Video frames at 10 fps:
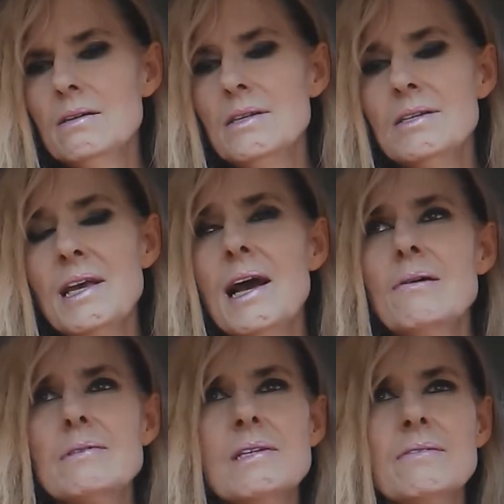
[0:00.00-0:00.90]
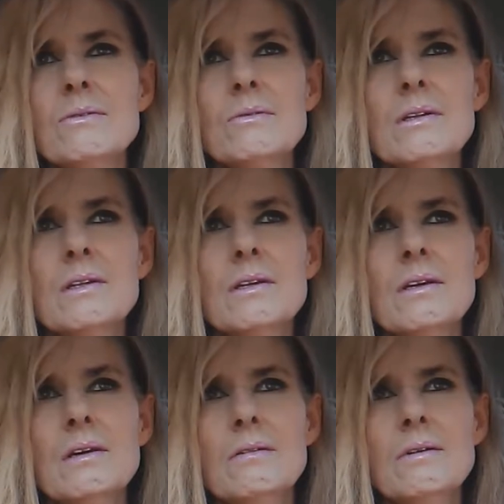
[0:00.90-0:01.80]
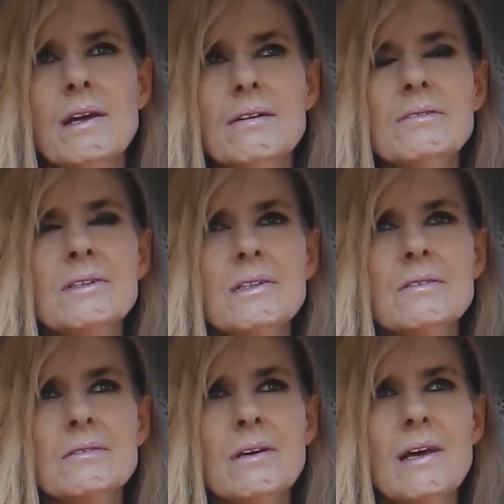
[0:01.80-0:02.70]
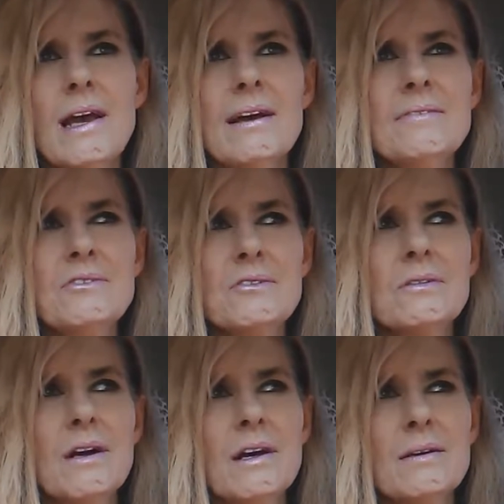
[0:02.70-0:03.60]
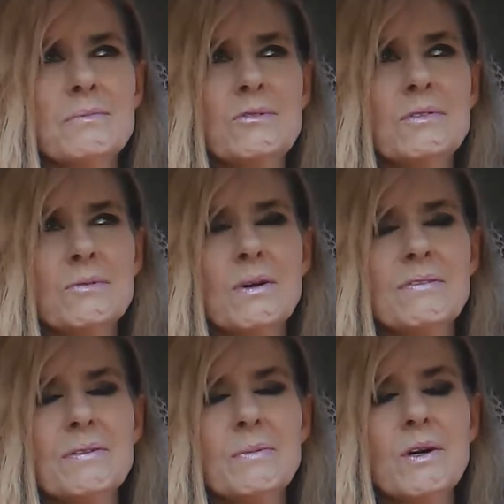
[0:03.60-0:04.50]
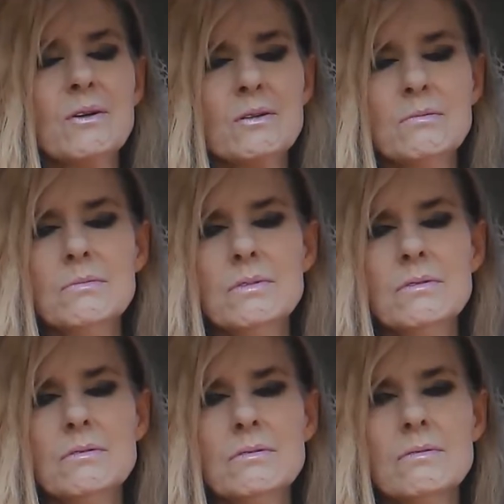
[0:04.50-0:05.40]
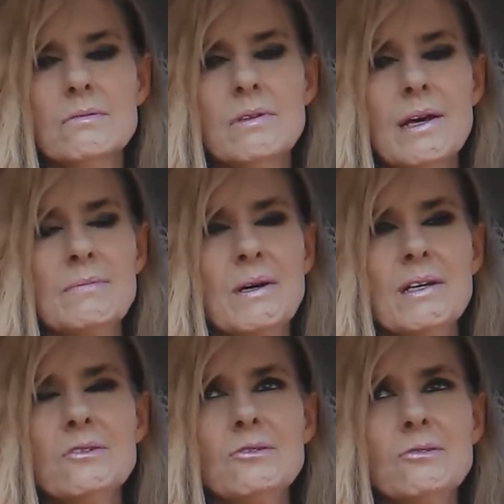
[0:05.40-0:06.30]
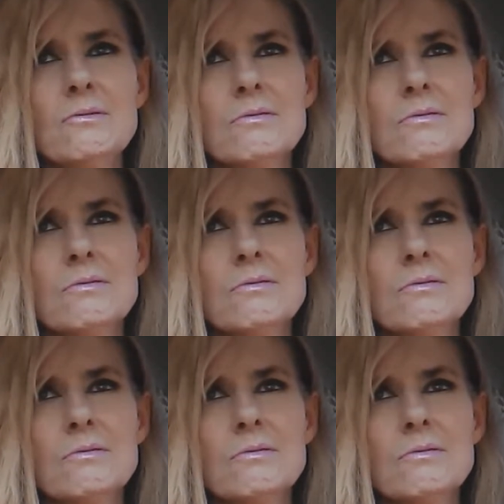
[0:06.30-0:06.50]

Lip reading: so yeah, I was never really around it after I moved away from home that much.